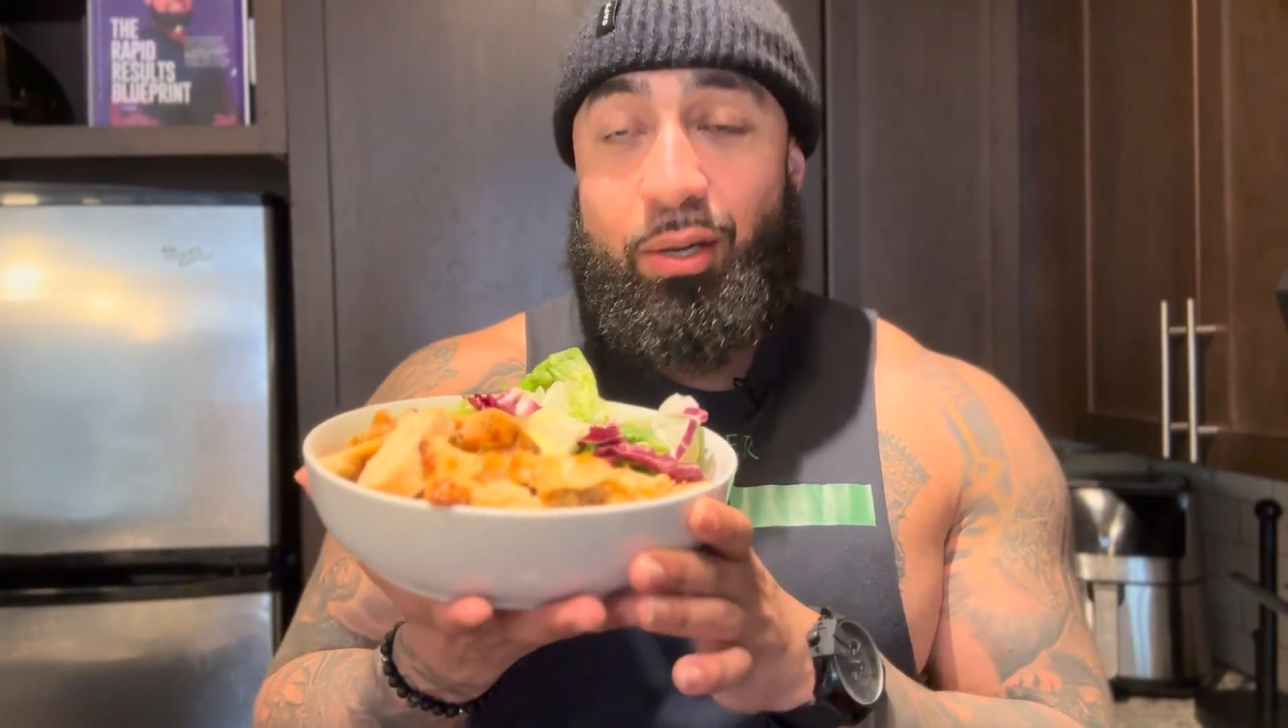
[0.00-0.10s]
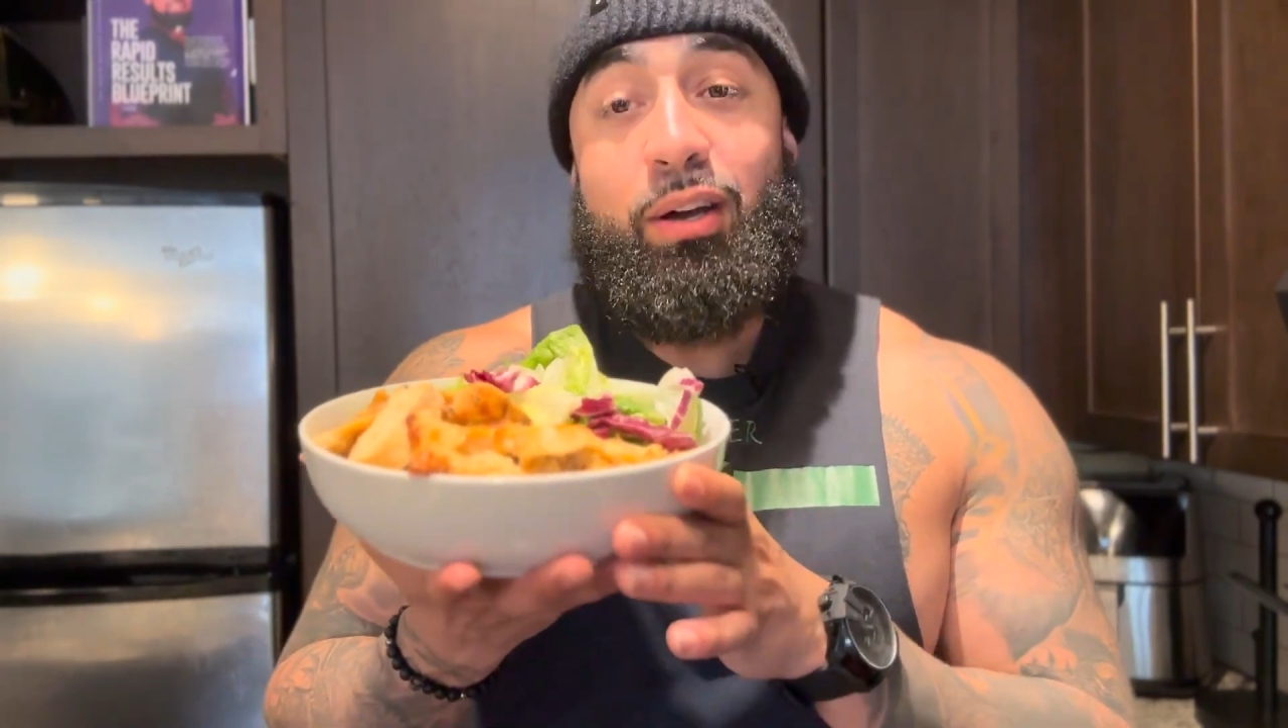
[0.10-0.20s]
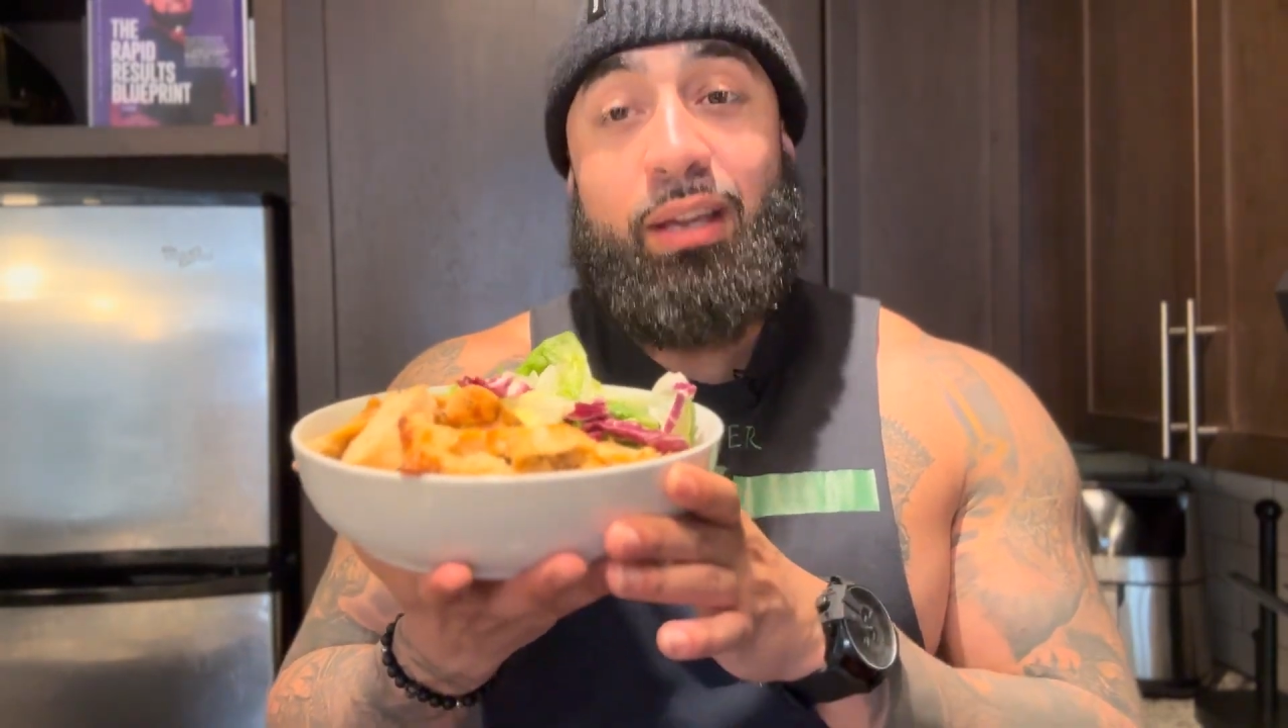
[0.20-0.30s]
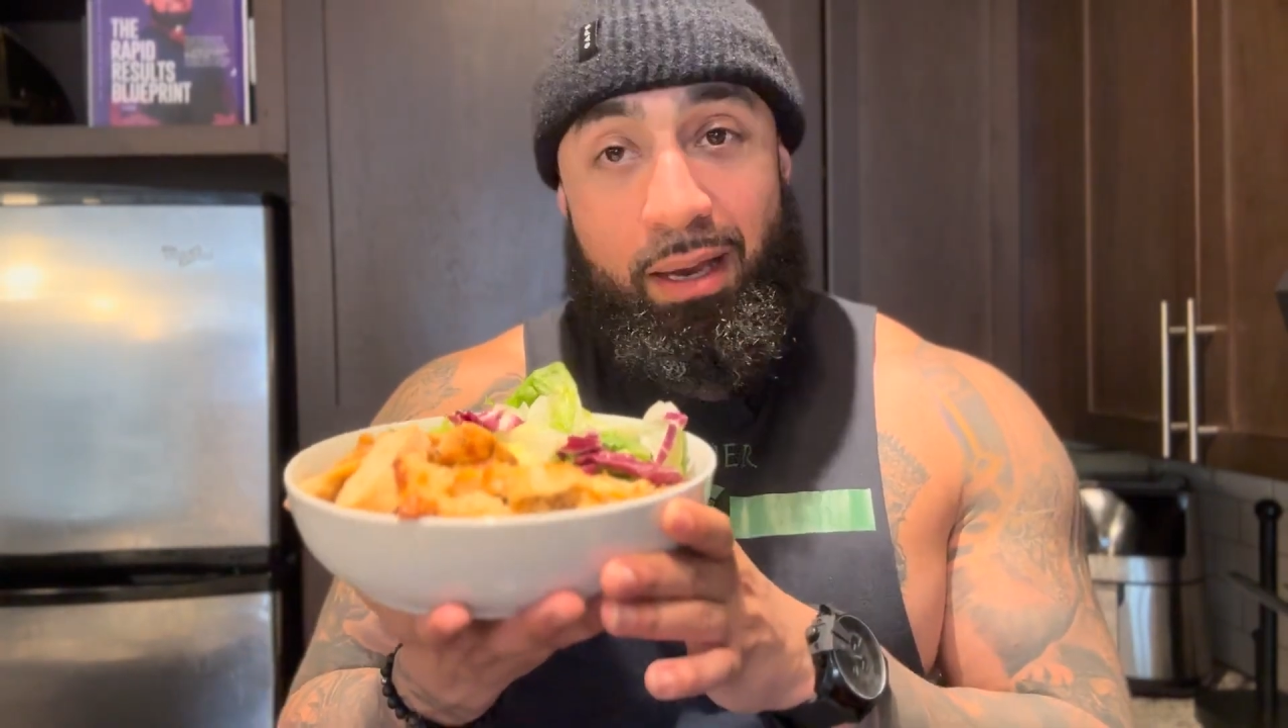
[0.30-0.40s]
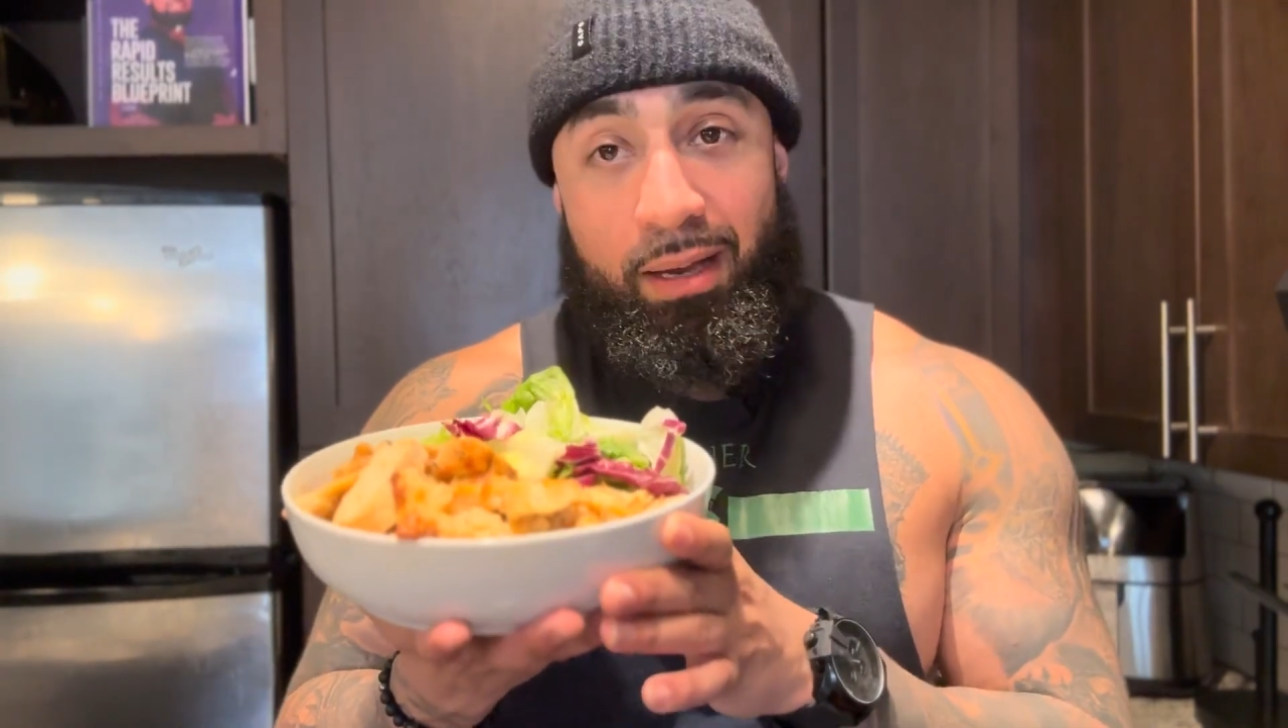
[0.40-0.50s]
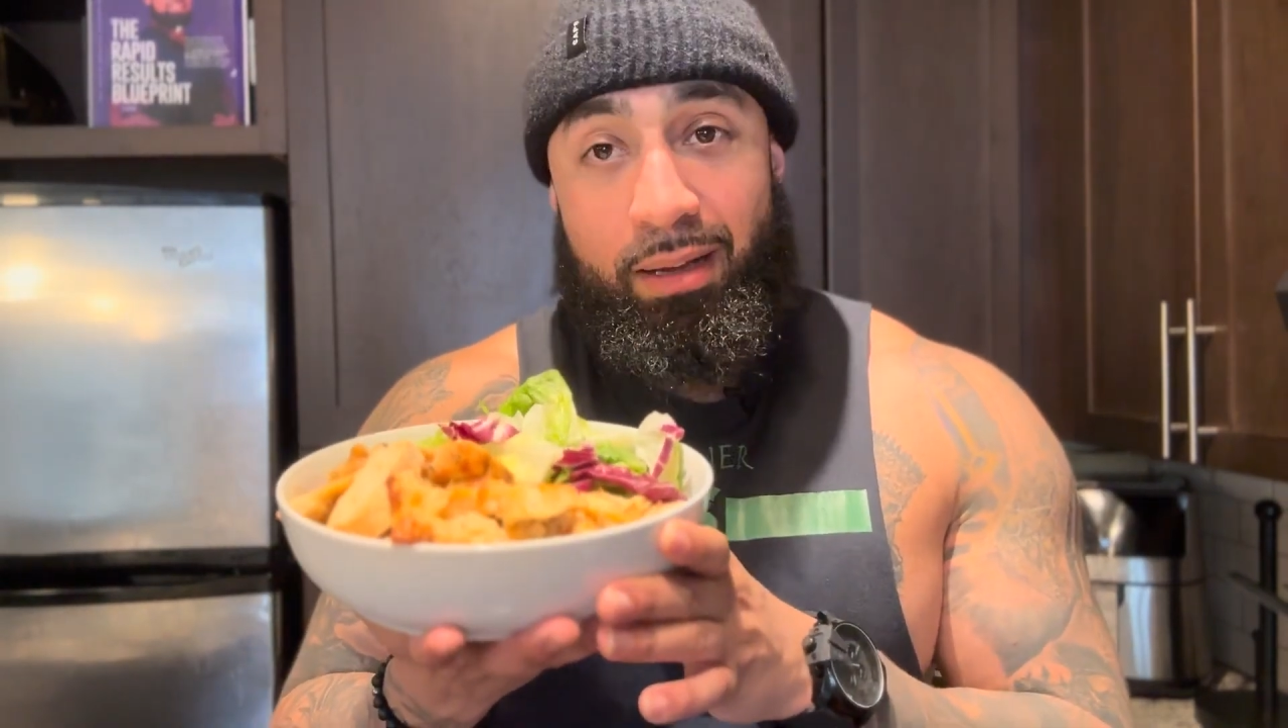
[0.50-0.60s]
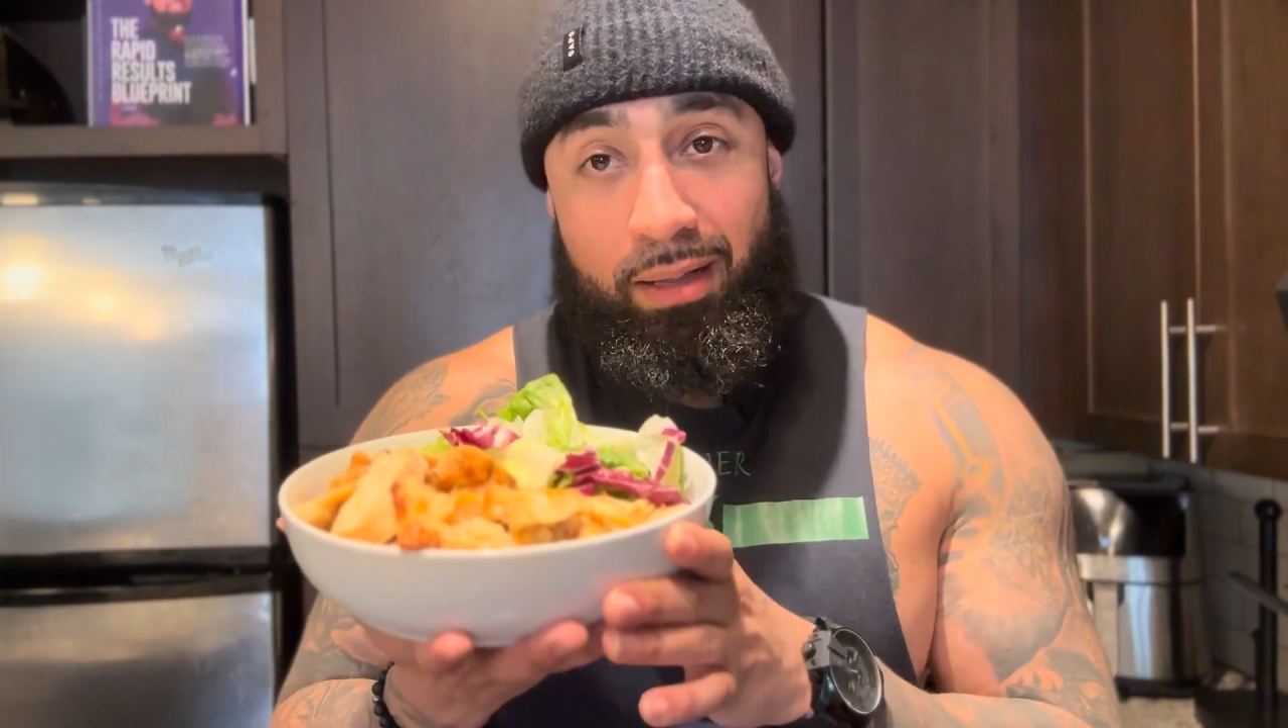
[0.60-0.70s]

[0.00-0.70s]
cooking